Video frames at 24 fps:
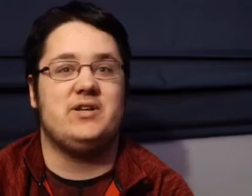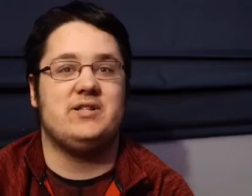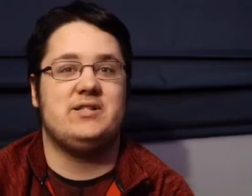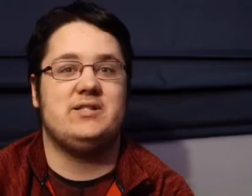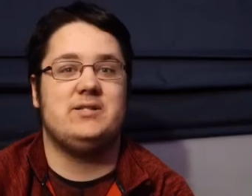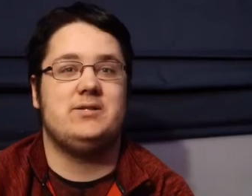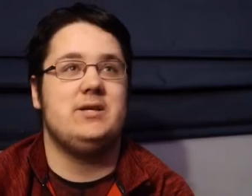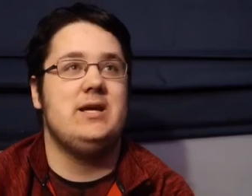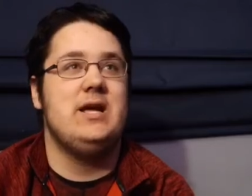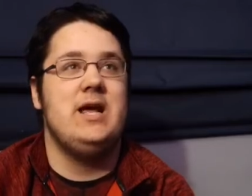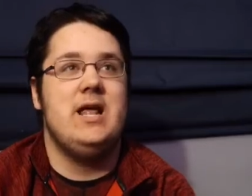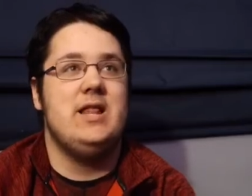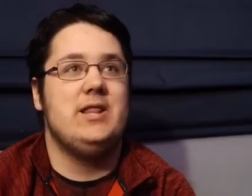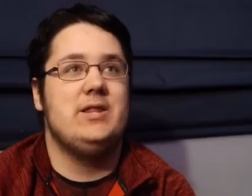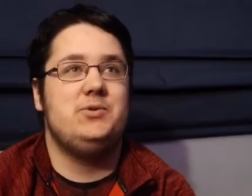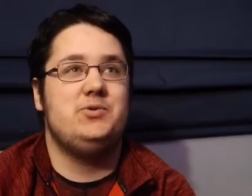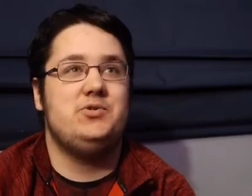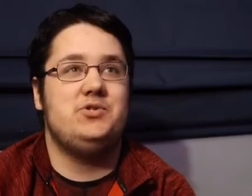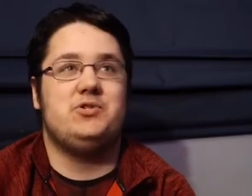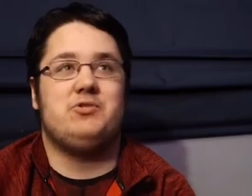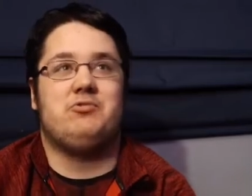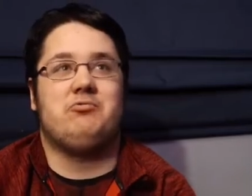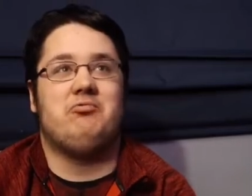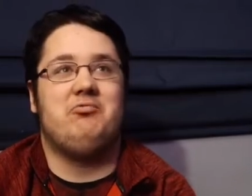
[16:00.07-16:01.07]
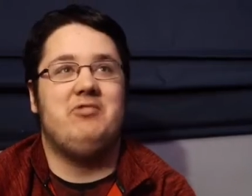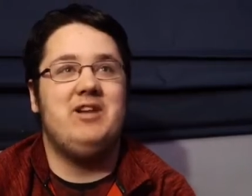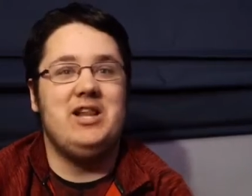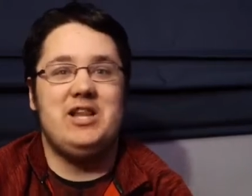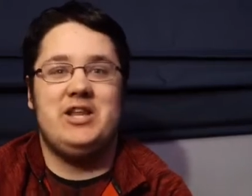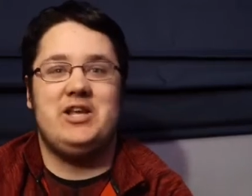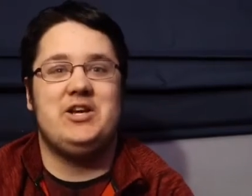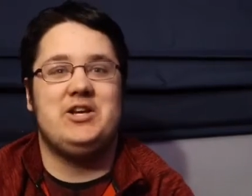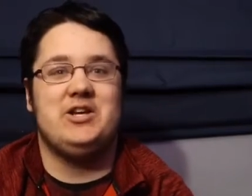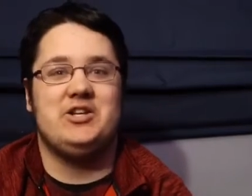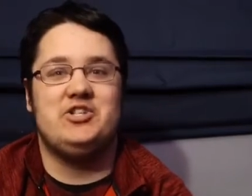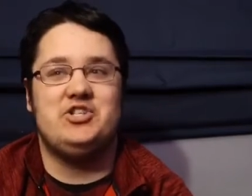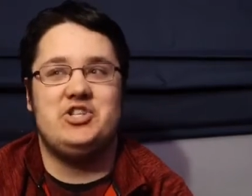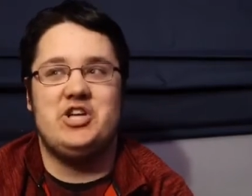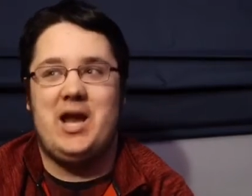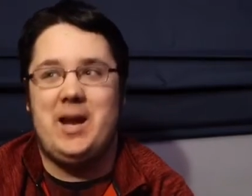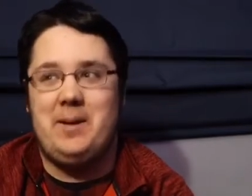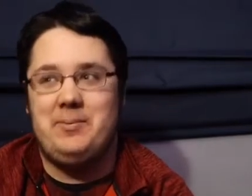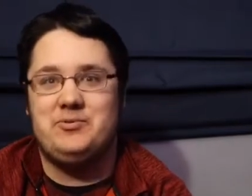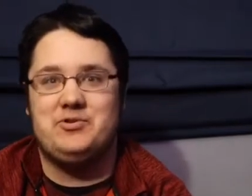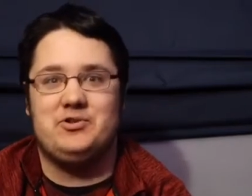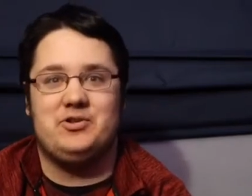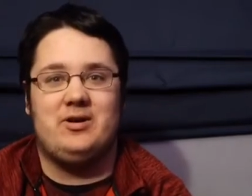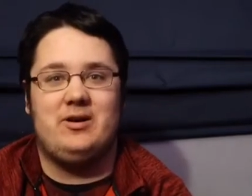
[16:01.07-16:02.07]
because this, was just a really good
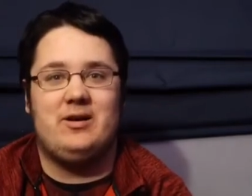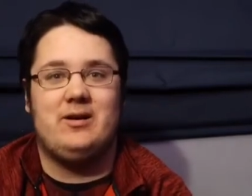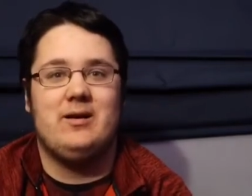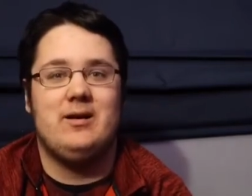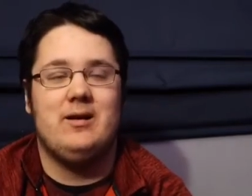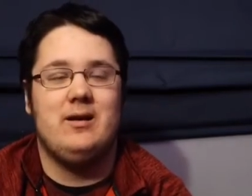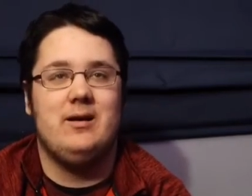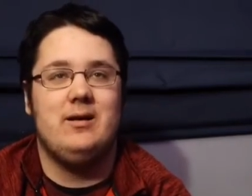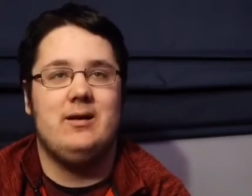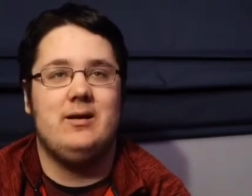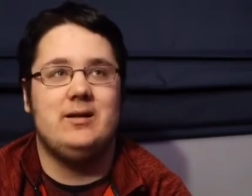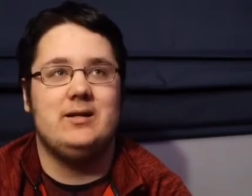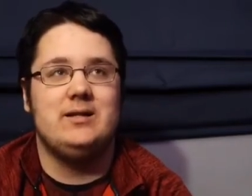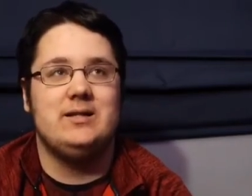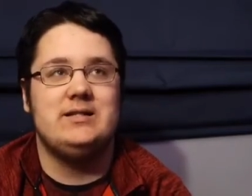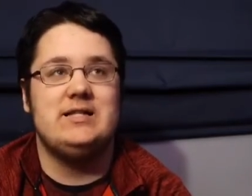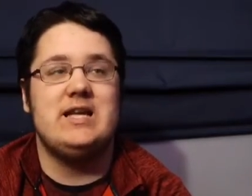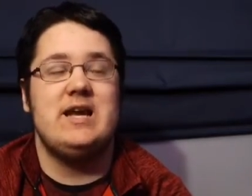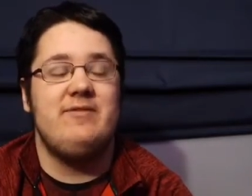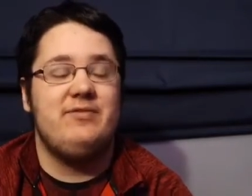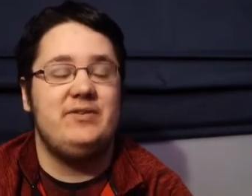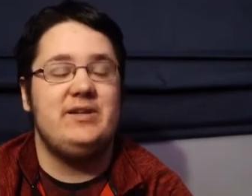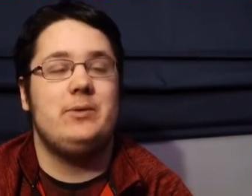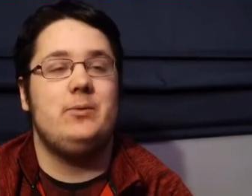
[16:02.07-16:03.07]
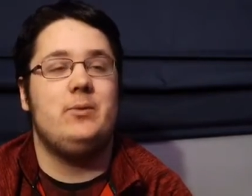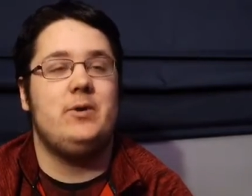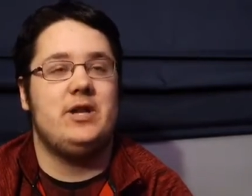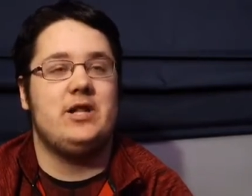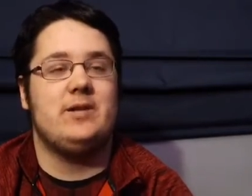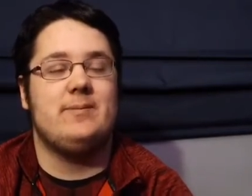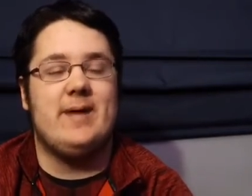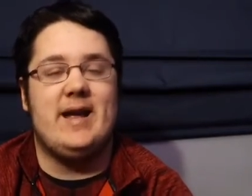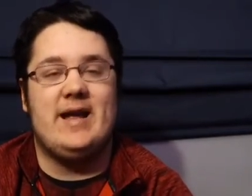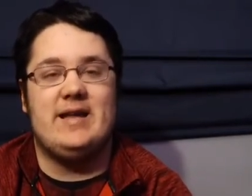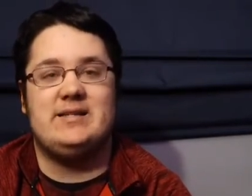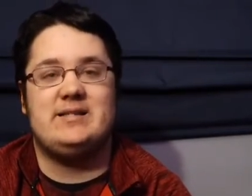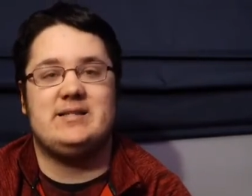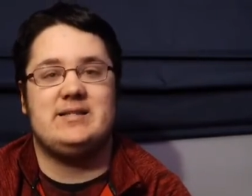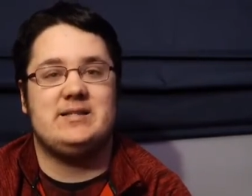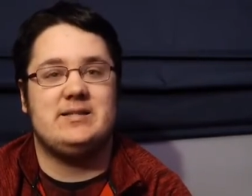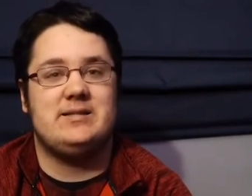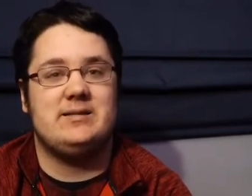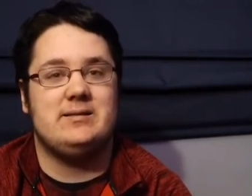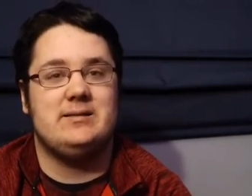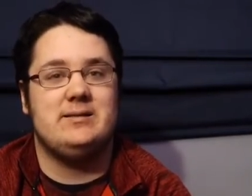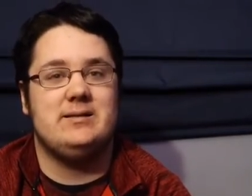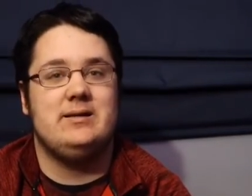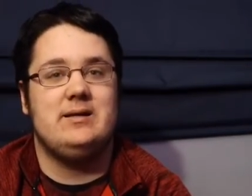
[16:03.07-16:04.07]
chapter. Definitely one of the
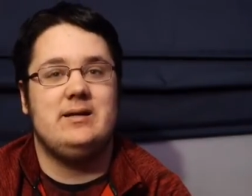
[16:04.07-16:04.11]
best.